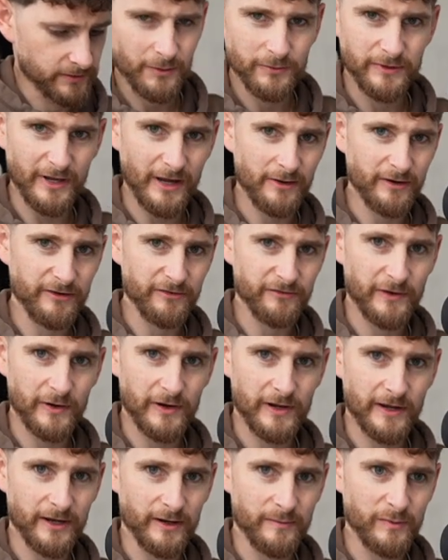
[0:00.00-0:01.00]
Now I
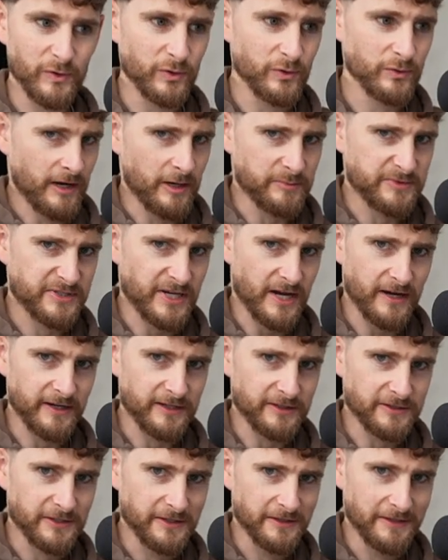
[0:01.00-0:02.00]
feel like I'm all
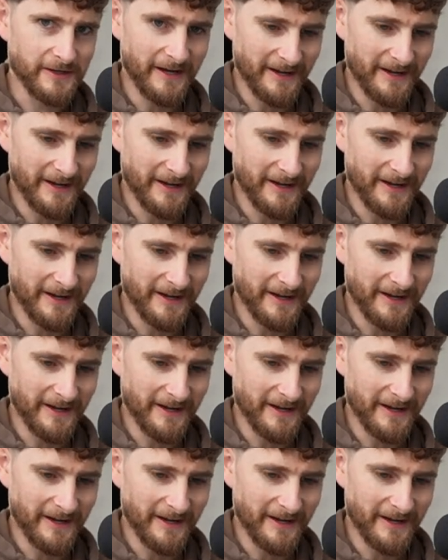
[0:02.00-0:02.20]
uptight.